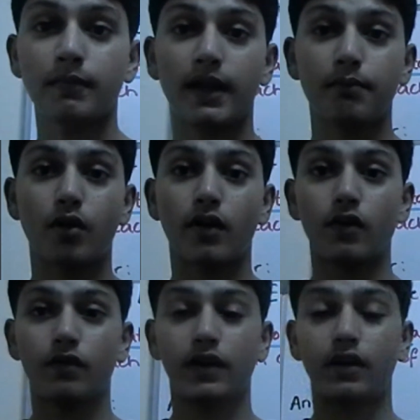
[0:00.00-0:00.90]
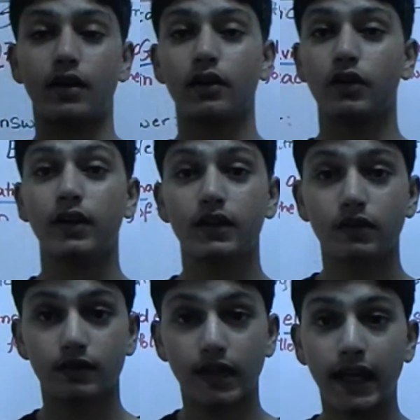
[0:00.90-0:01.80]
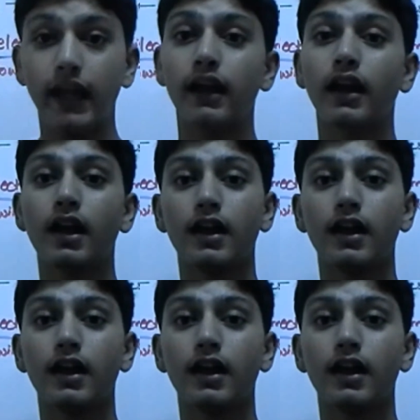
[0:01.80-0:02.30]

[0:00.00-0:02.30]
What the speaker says: main part over here. You need to think,